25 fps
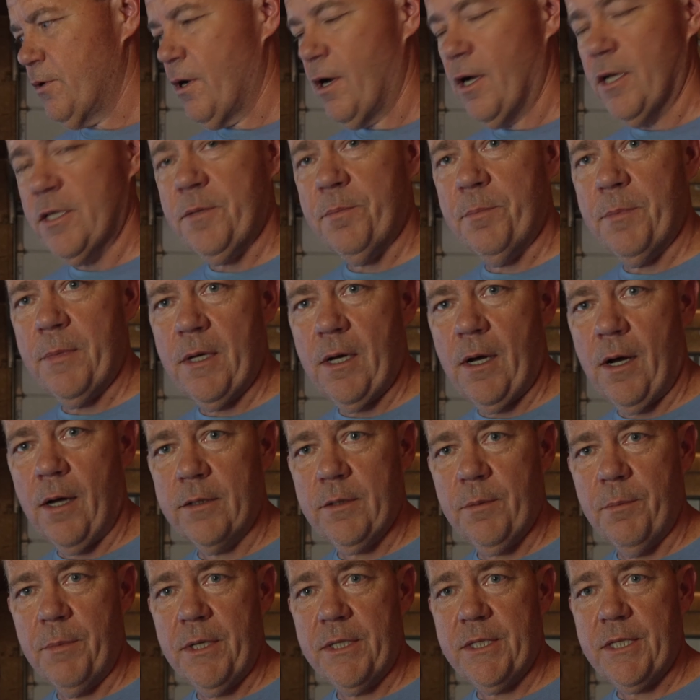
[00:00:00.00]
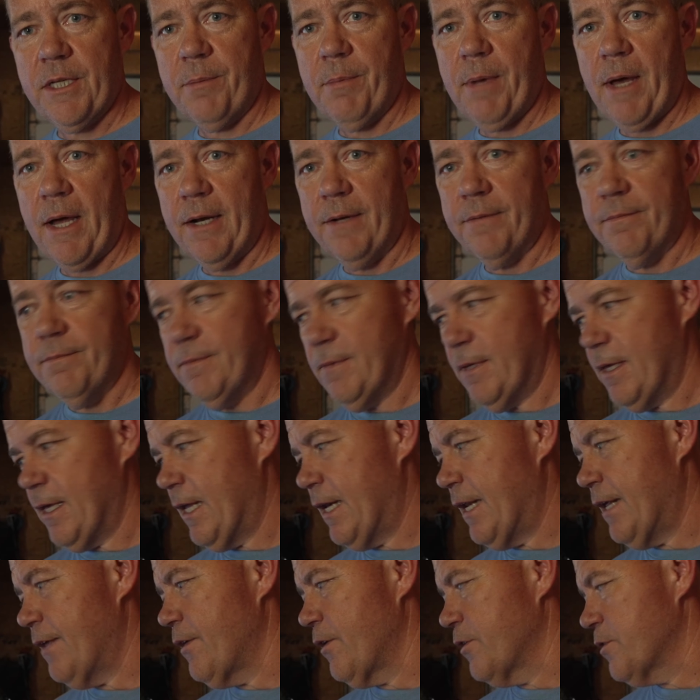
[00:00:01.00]
optimistic about
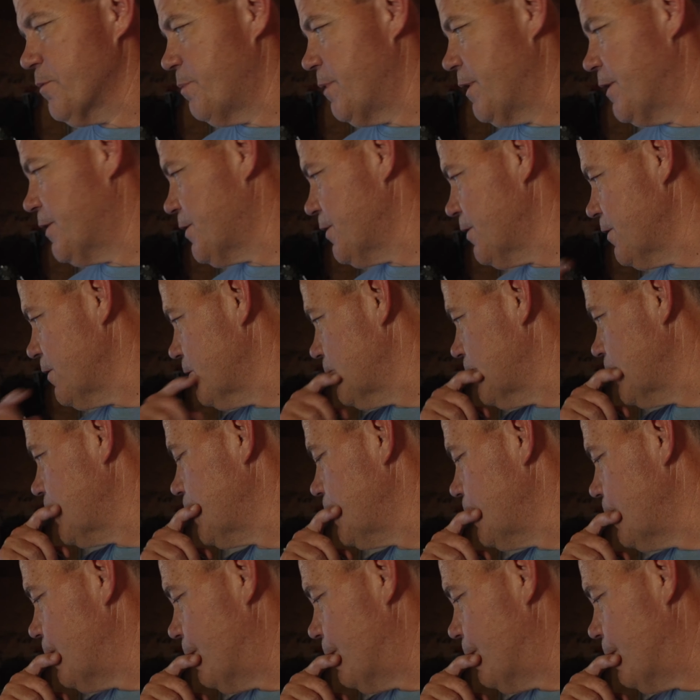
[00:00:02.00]
any of those pictures.